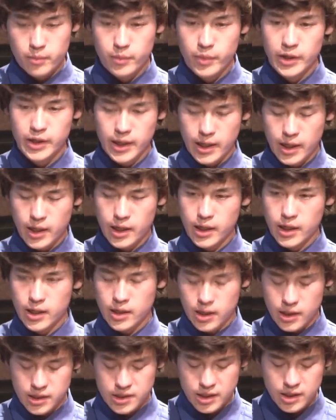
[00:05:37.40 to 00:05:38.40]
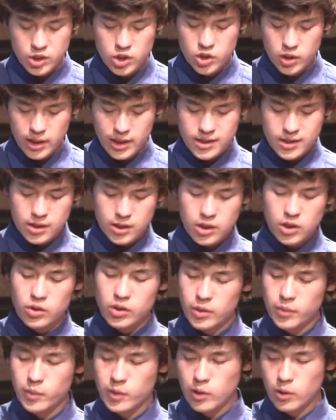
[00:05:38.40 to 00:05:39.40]
But essentially, it's a
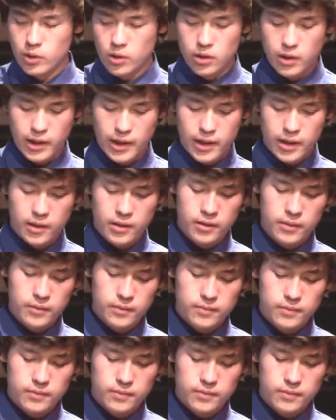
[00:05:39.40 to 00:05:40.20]
little computer and